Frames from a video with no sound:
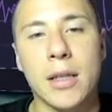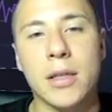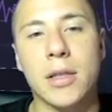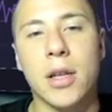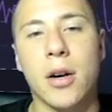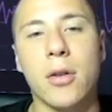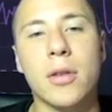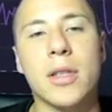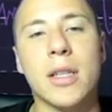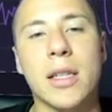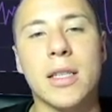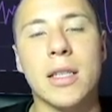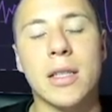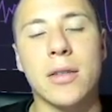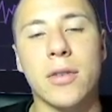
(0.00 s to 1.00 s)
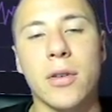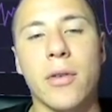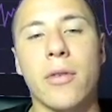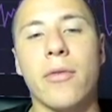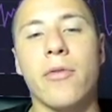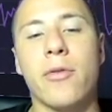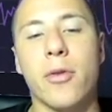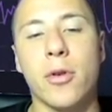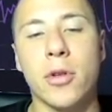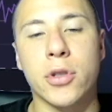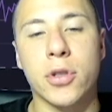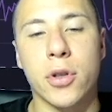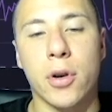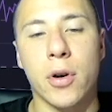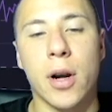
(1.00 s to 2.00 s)
So this is for
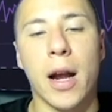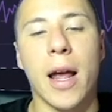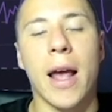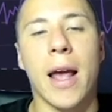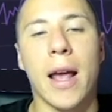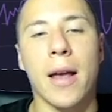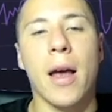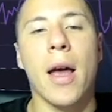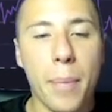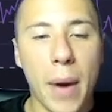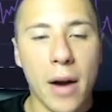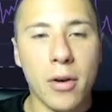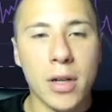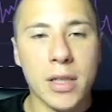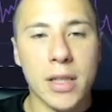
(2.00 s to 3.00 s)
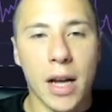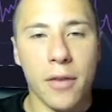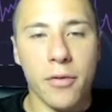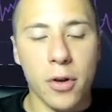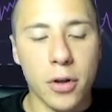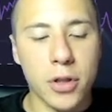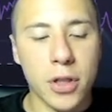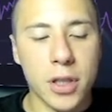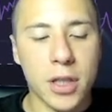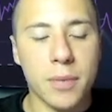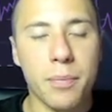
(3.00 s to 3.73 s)
sure a bearish divergence,